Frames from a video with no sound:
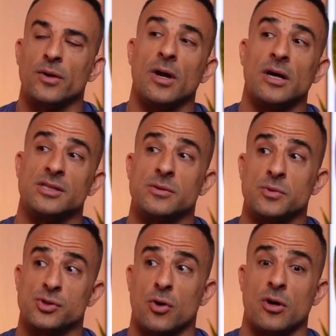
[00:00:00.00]
you know, I
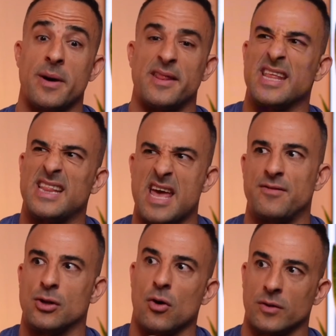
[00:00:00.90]
was talking about the
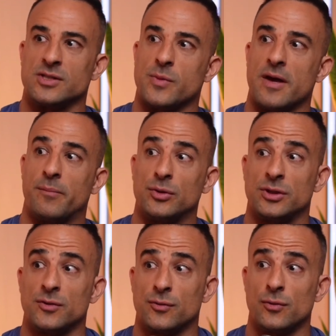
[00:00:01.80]
David Goggins way of
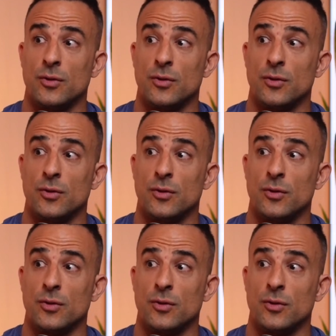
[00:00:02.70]
pushing through.